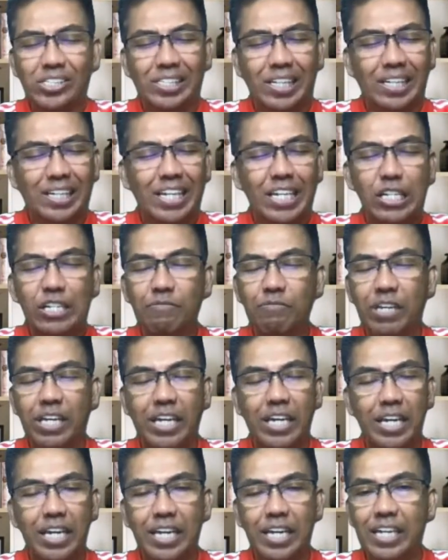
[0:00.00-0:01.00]
the King of
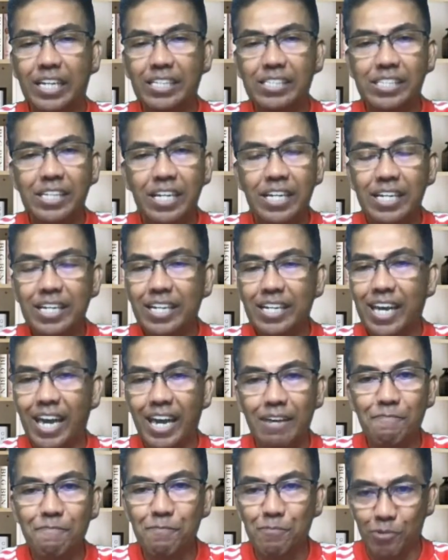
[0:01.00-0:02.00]
Kings,
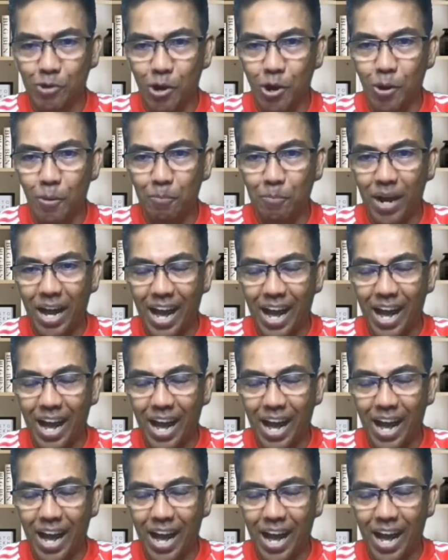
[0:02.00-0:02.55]
came from.